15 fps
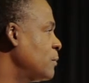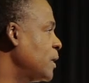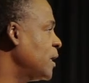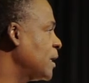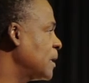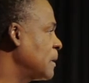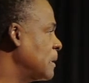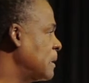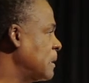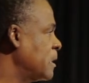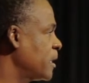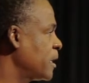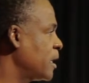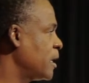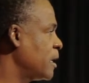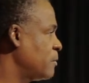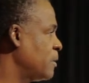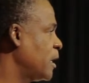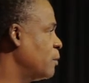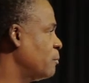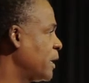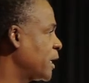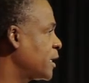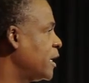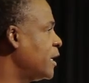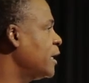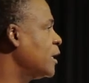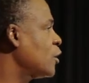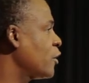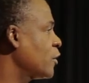me in my
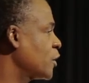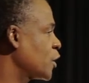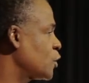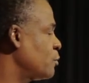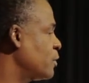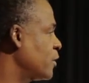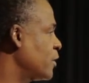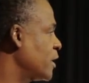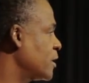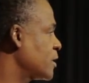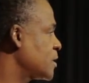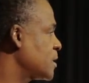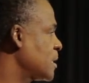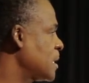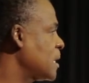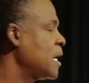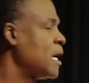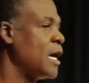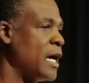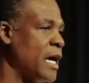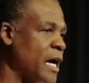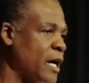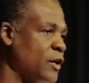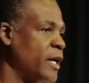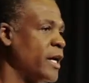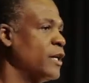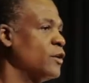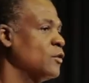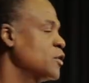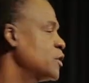kindergarten experience how to
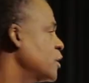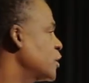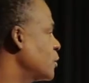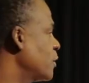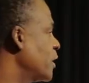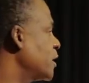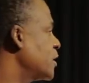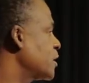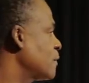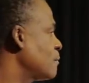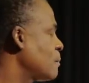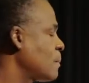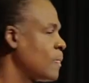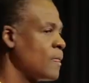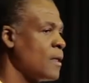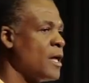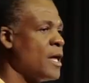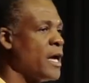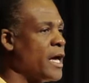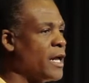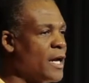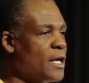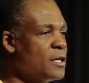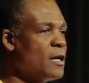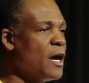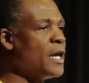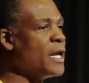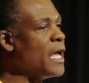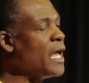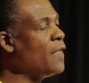handle a situation. Had I
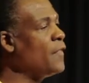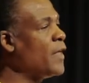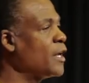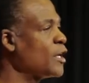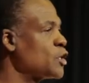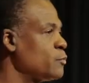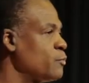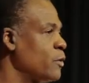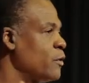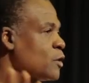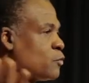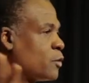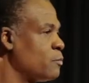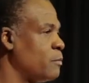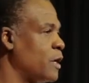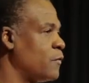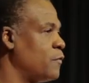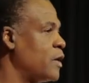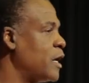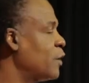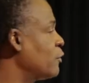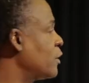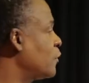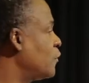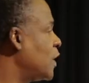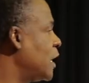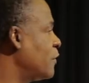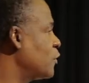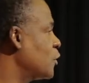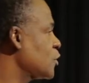not had that experience with my father at
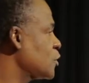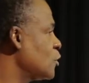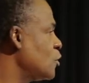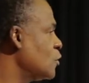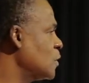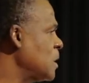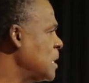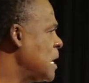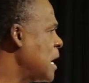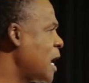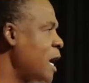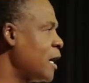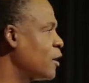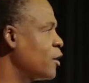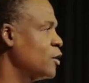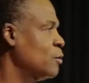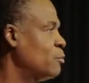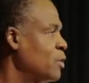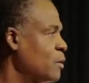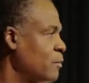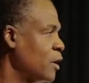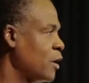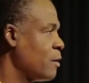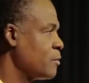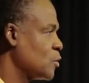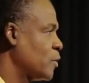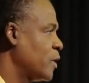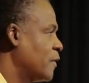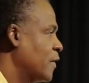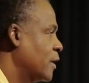five years old, I couldn't have put my arms
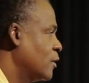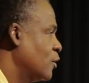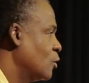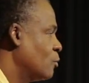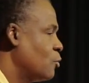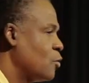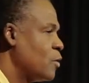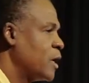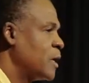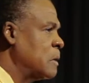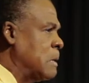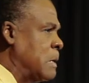around that little boy